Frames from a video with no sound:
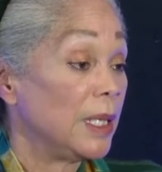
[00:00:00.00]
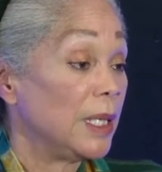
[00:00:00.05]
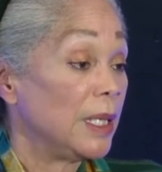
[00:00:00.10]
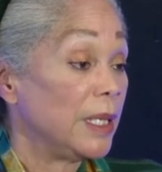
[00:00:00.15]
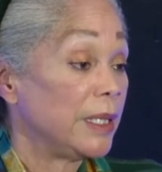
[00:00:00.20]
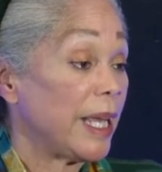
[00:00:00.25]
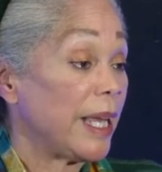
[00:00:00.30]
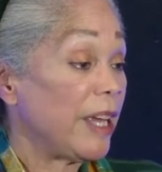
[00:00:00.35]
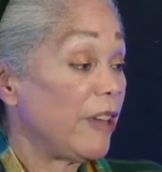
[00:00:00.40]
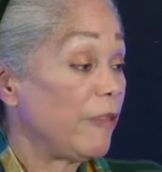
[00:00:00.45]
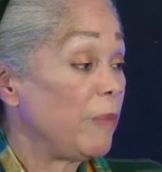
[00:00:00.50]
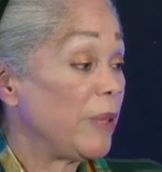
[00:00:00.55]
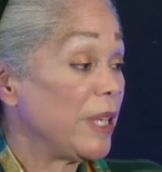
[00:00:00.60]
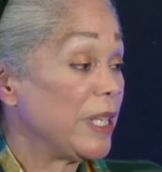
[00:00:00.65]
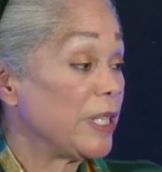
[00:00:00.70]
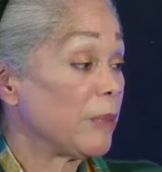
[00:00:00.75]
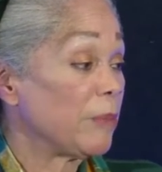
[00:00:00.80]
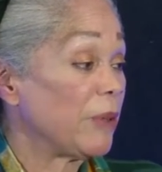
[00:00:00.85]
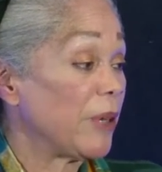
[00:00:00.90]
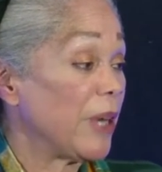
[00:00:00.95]
They have been
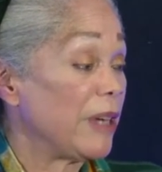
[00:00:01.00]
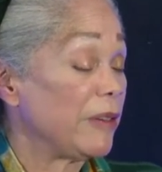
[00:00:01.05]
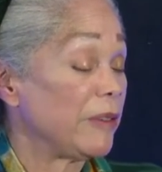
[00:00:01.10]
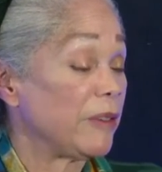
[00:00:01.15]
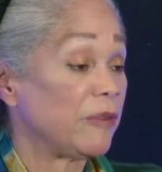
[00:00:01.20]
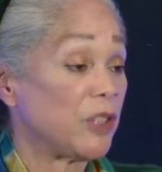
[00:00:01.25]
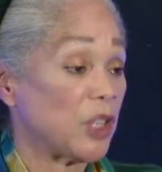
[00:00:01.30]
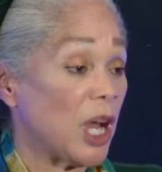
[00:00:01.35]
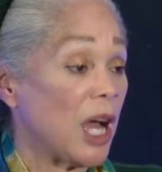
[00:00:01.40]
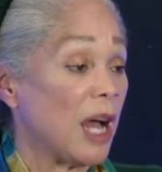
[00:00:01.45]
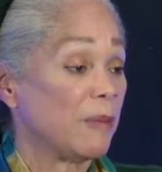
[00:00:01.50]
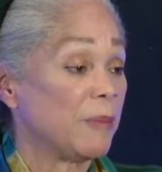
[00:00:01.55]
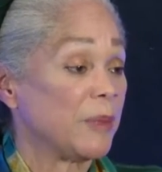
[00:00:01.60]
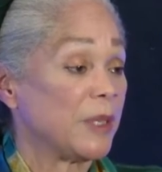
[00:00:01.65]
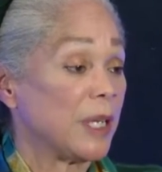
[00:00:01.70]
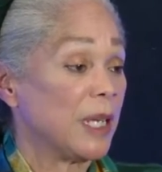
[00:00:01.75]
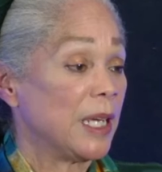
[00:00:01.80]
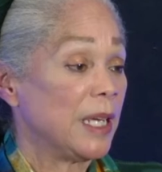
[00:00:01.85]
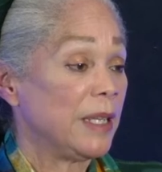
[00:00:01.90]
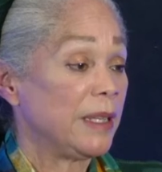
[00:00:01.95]
deprived of jobs.
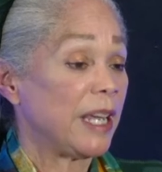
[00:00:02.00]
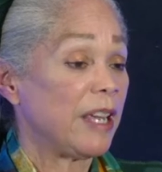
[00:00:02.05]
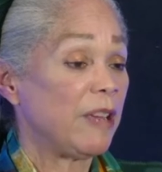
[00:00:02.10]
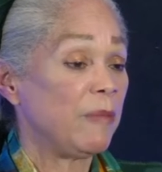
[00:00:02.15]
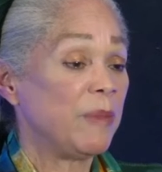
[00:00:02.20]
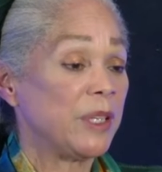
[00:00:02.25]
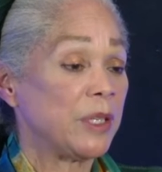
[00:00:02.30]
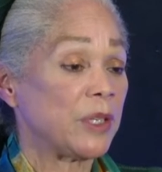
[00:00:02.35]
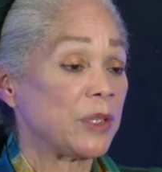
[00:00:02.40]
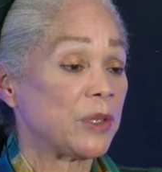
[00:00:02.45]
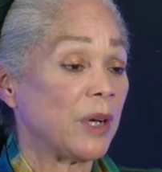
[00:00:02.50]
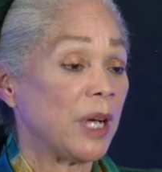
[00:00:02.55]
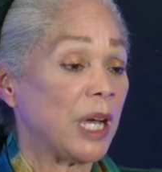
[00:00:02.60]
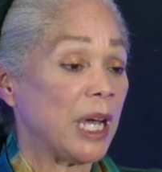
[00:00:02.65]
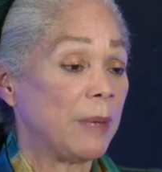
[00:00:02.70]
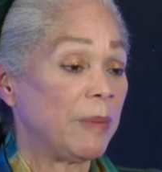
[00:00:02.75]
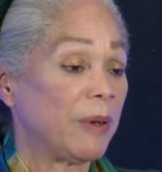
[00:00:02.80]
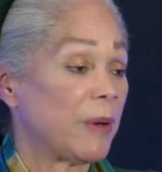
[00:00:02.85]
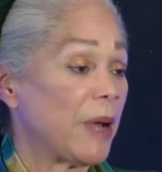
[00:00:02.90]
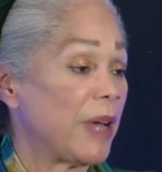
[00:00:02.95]
They have been
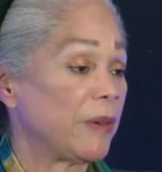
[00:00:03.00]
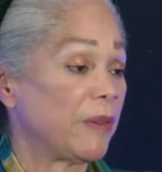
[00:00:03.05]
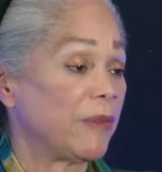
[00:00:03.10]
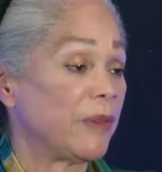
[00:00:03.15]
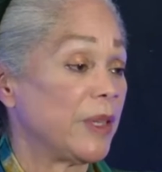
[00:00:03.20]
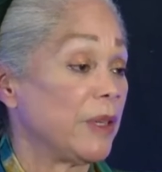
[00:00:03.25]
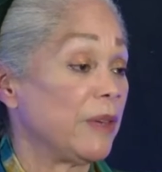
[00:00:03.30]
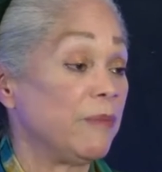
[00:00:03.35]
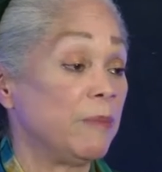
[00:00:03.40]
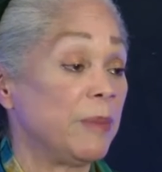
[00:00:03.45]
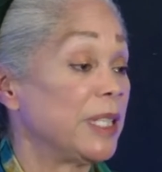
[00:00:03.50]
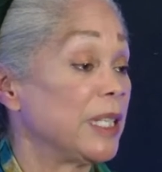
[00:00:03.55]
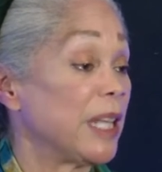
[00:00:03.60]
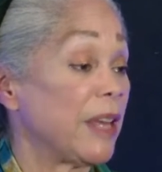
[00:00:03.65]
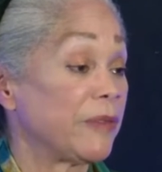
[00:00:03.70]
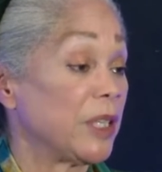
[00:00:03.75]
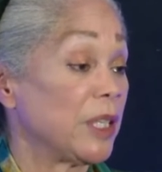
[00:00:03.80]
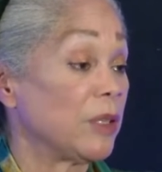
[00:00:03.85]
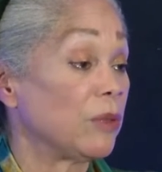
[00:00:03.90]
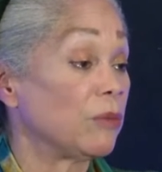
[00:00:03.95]
deprived of it. They've been
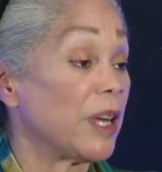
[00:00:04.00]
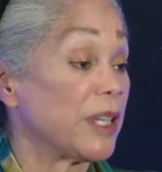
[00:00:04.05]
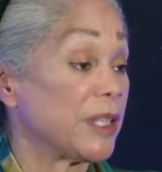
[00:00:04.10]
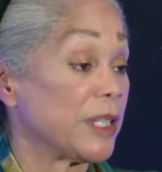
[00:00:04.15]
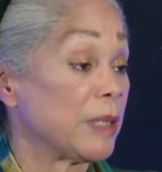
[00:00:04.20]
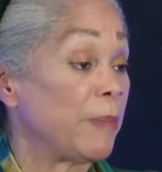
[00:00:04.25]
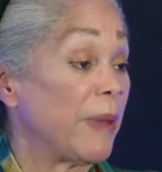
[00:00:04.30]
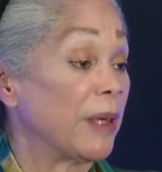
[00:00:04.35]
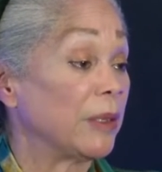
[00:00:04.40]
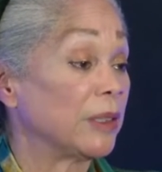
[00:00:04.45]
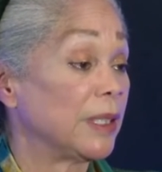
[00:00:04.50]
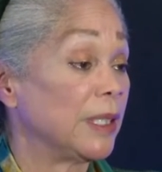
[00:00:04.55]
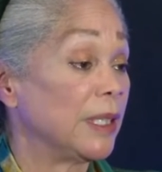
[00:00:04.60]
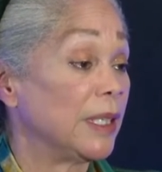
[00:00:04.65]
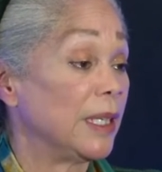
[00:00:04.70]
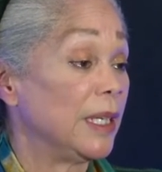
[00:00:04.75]
left in a rust belt.